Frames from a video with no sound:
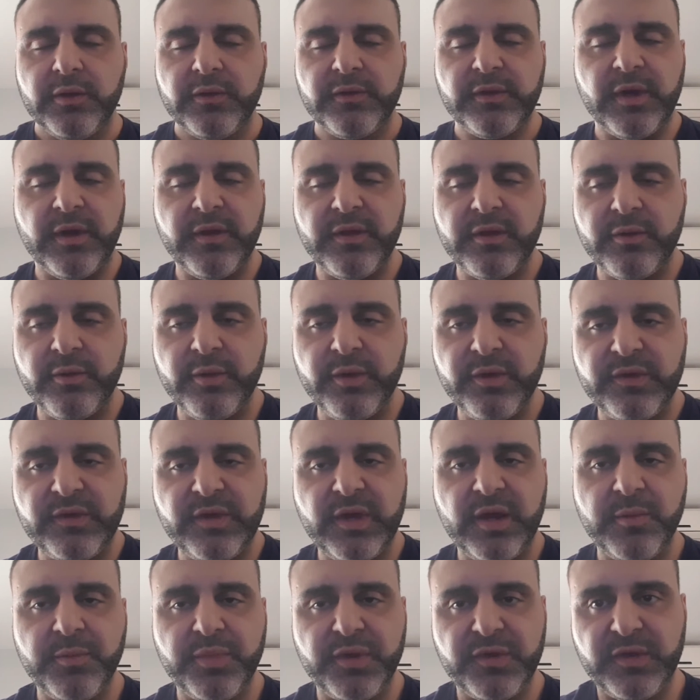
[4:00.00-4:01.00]
So there is
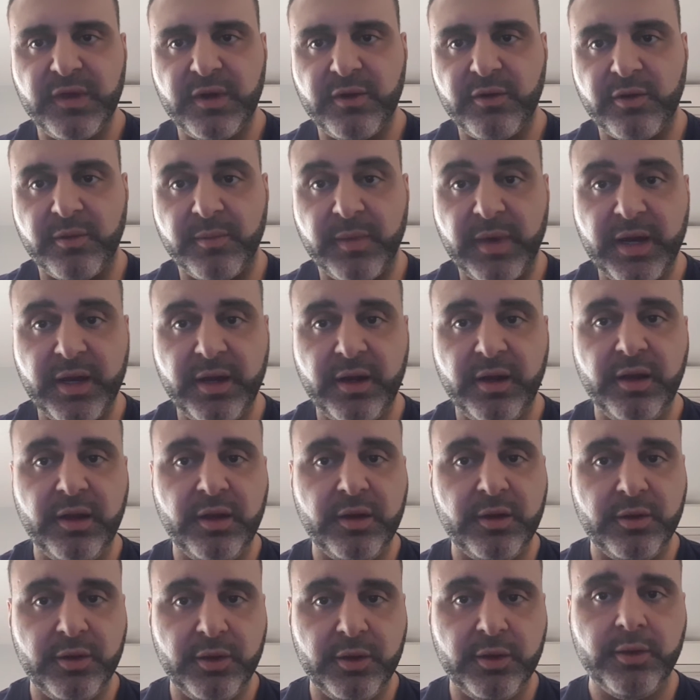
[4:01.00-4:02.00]
10%
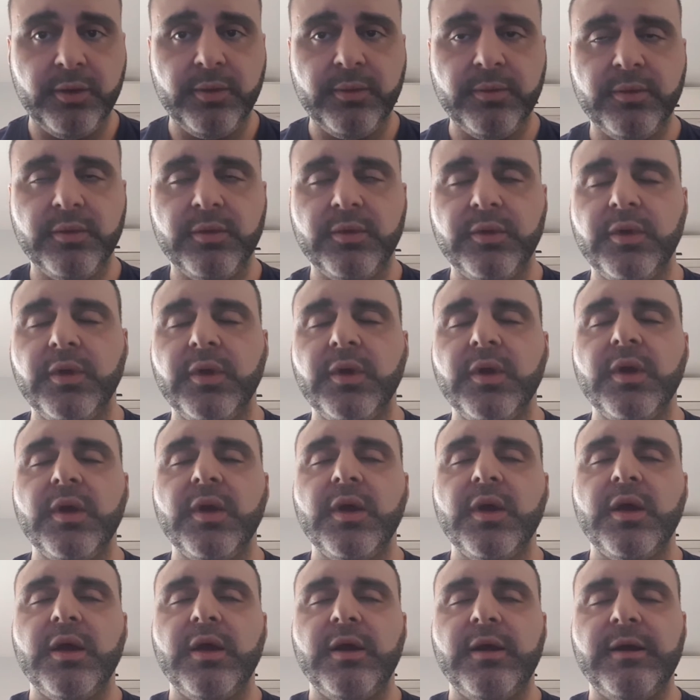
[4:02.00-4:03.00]
remaining in her.
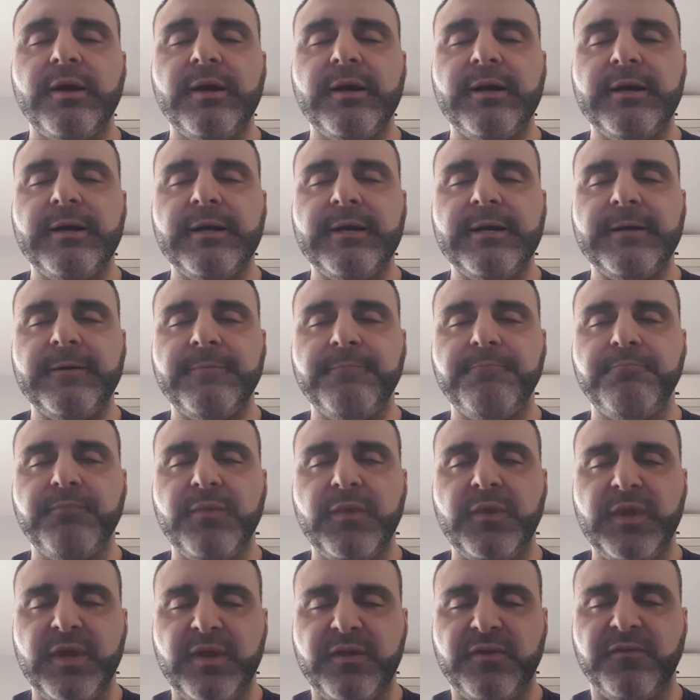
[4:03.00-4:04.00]

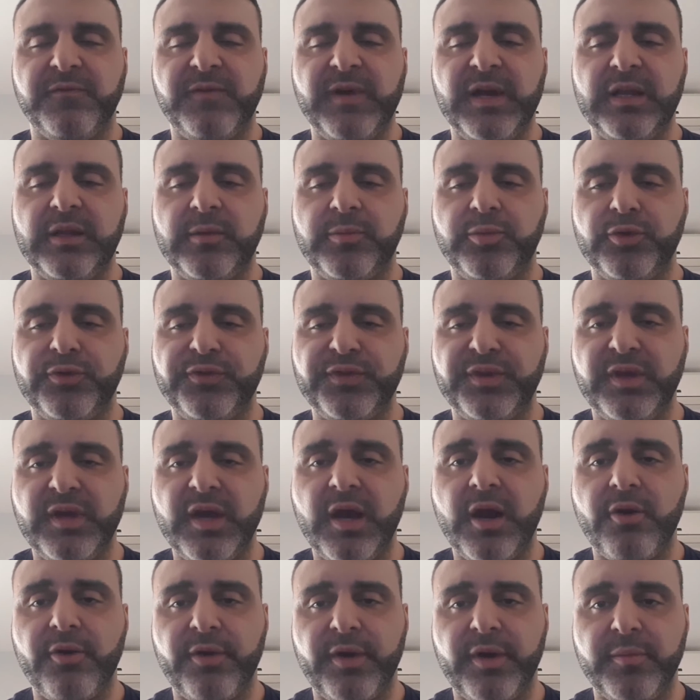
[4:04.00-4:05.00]
And that's available to
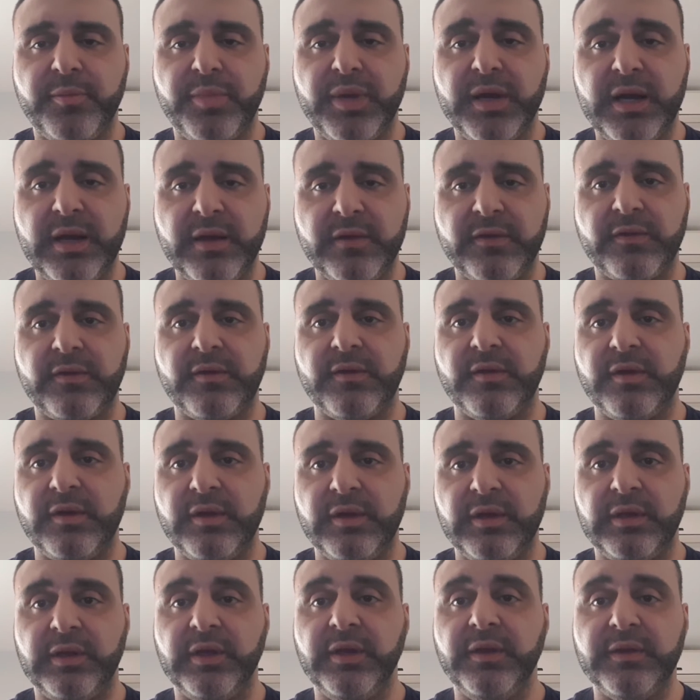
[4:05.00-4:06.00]
current and past
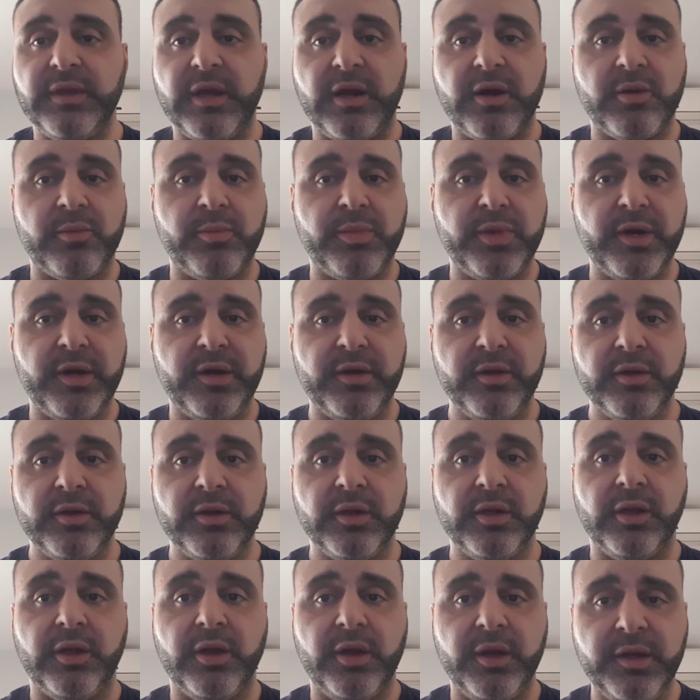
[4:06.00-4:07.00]
Elite Thoroughbred
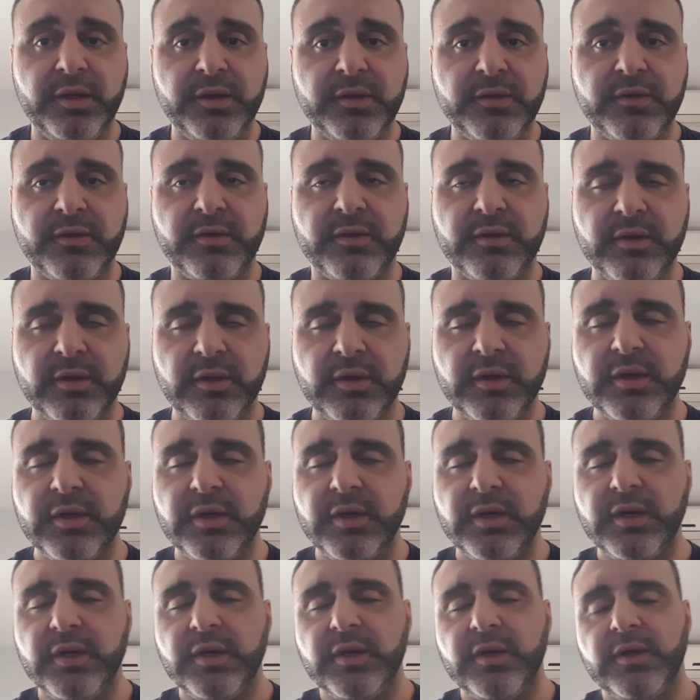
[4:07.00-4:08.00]
clients.
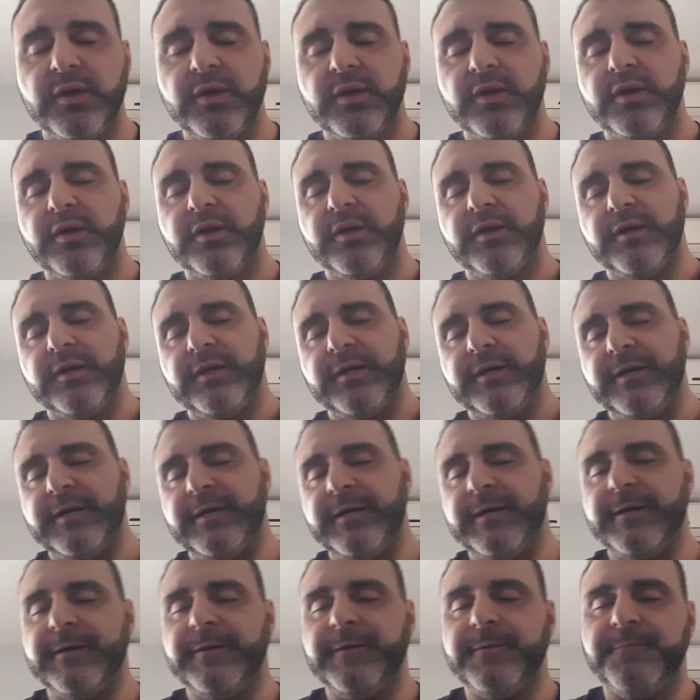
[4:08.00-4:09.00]

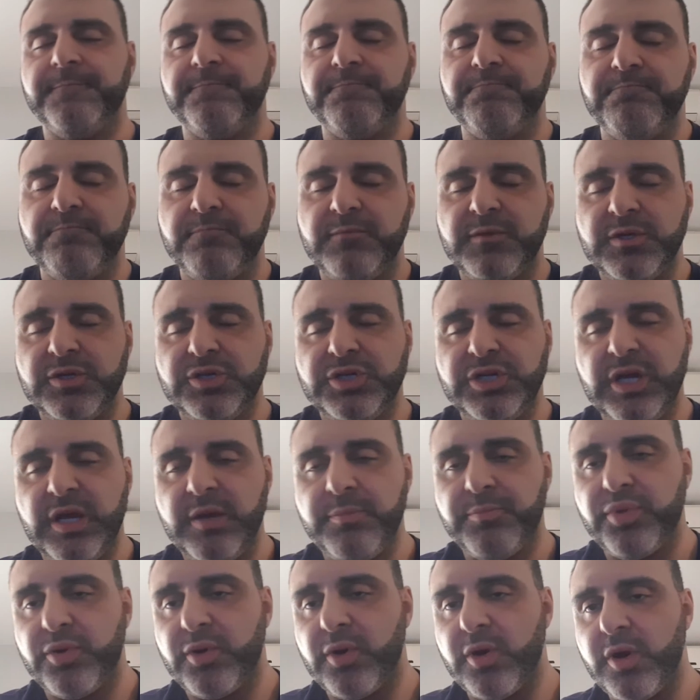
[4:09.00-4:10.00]
The
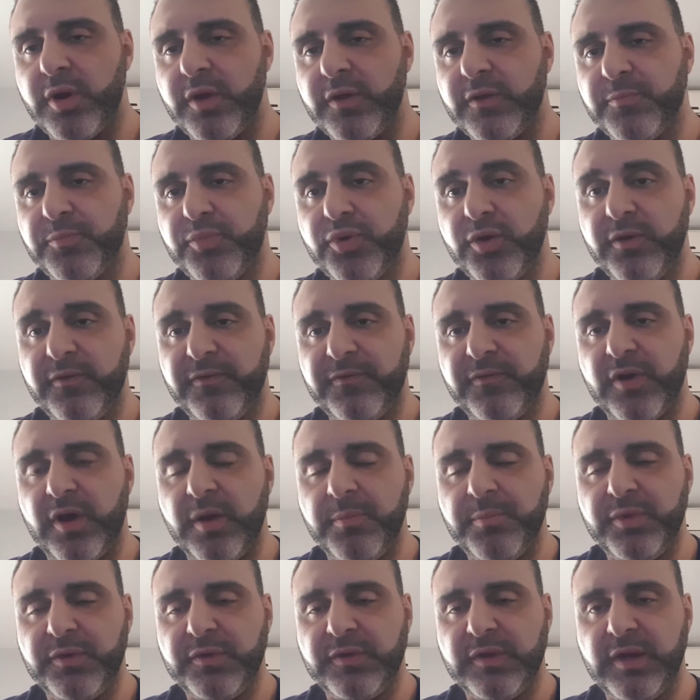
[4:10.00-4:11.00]
share price per
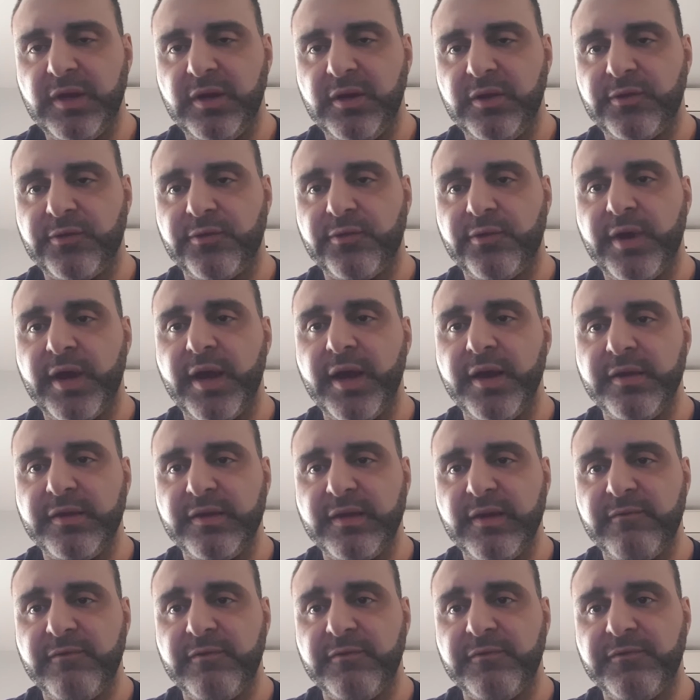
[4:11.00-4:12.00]
5% is
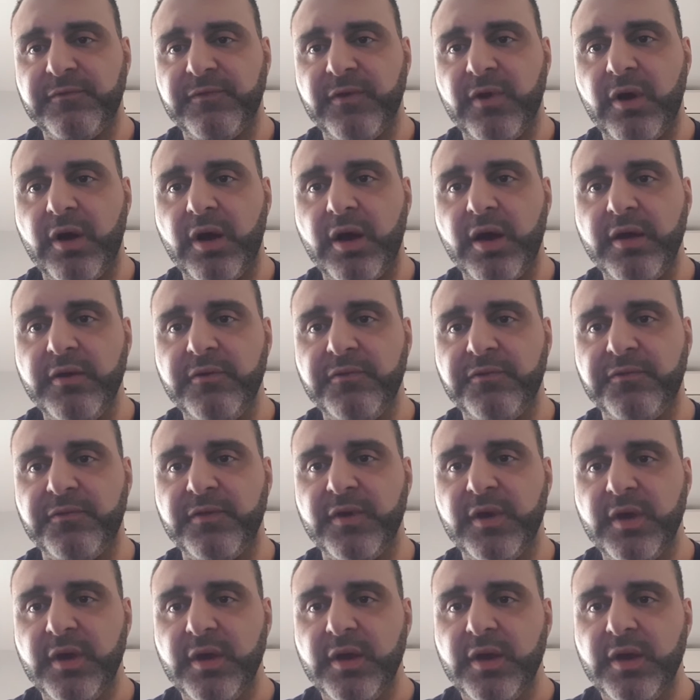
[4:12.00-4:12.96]
3875,